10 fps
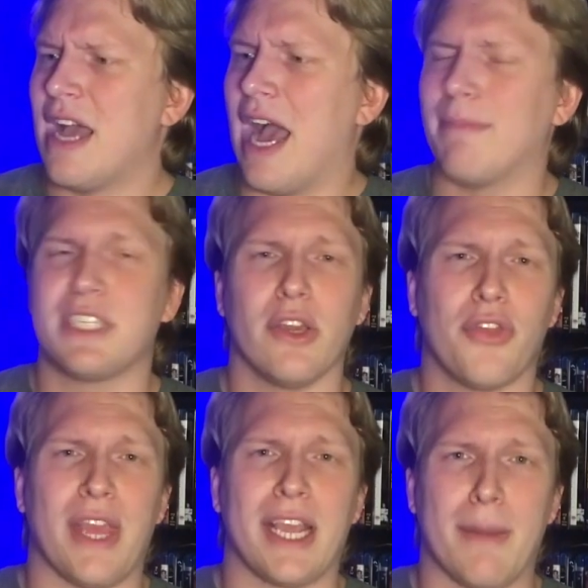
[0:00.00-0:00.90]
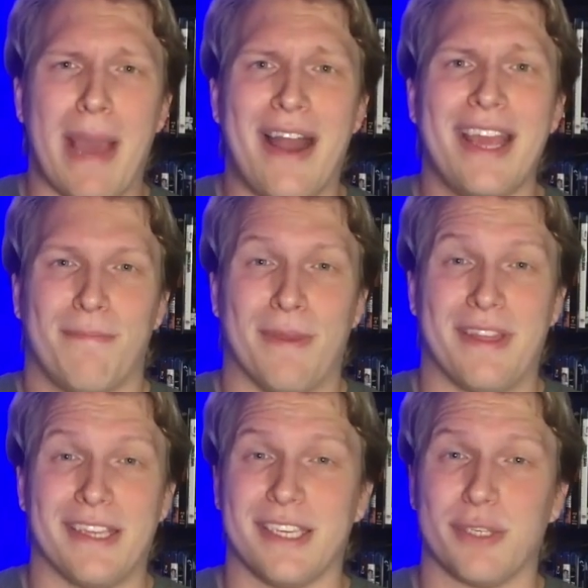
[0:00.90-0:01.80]
I'm still thinking about it, but
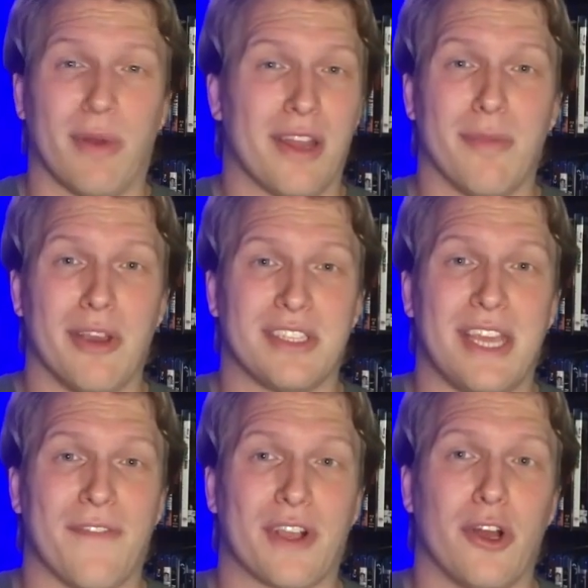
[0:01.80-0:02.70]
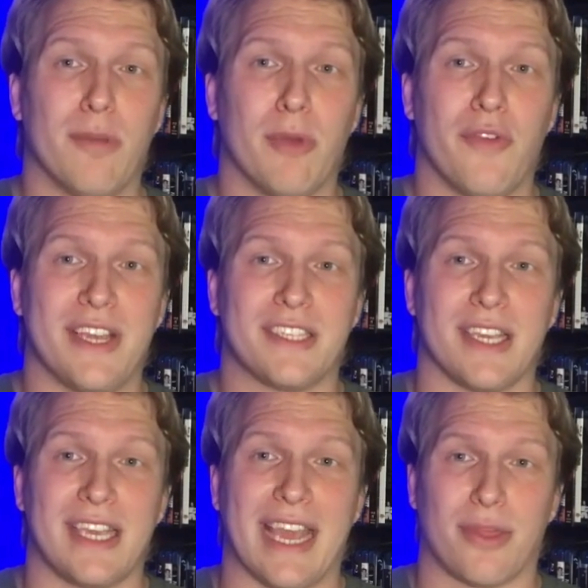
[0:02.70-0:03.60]
this is one of the most difficult movies to
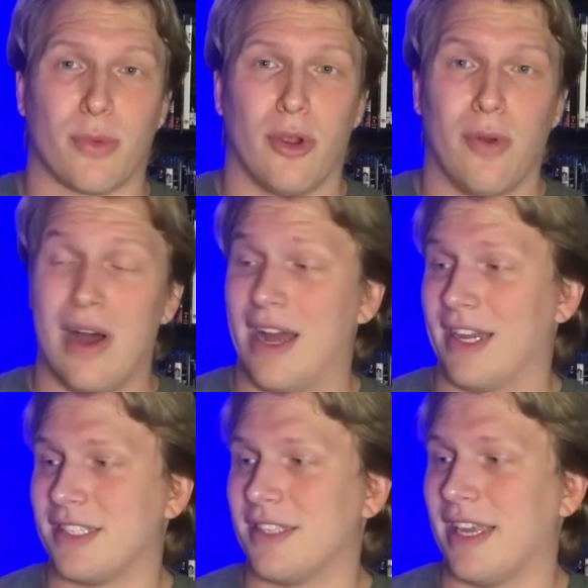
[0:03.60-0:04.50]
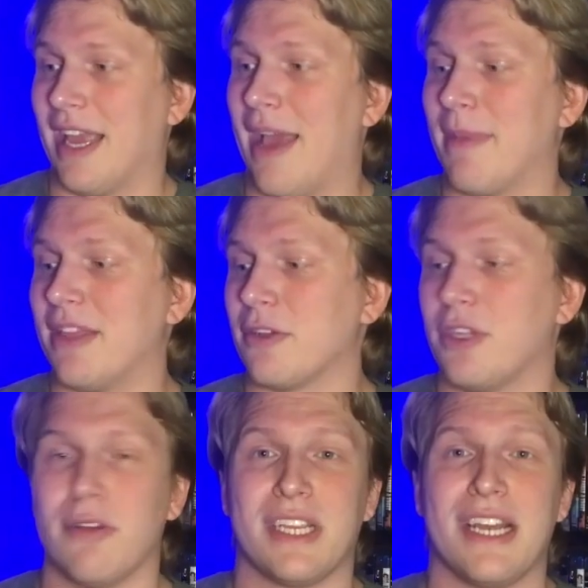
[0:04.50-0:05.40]
get through, honestly. I mean, there's
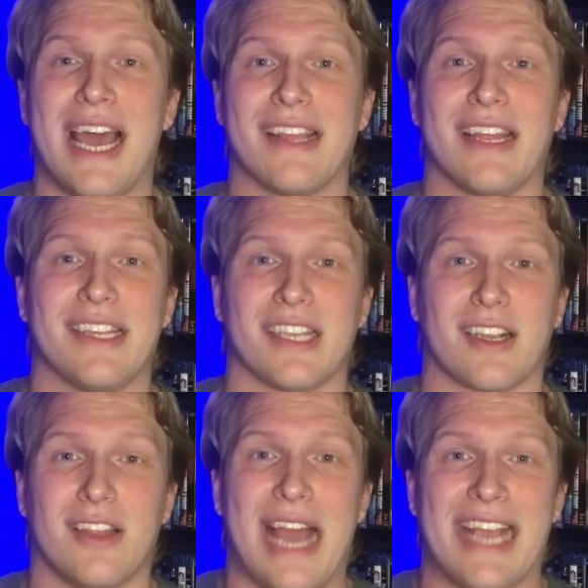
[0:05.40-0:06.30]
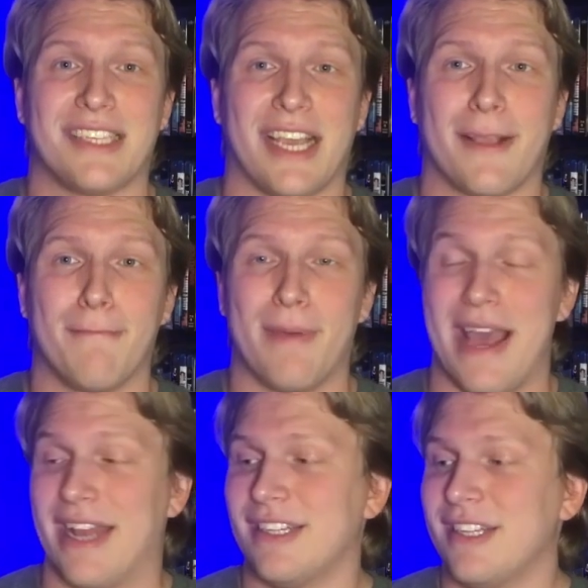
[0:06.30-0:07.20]
no denying that it's a classic,
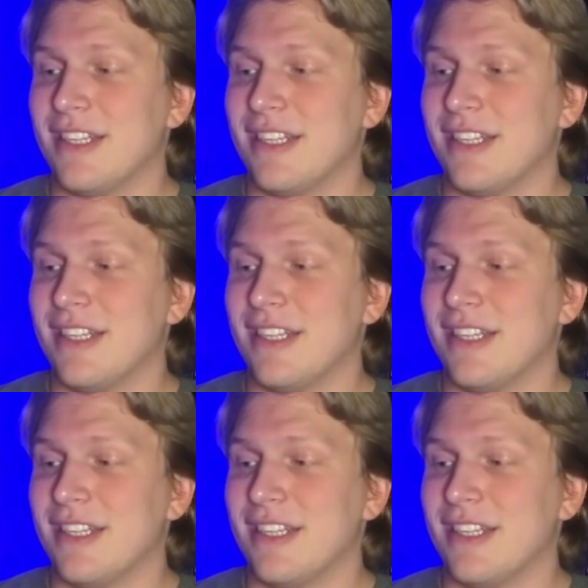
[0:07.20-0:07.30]
but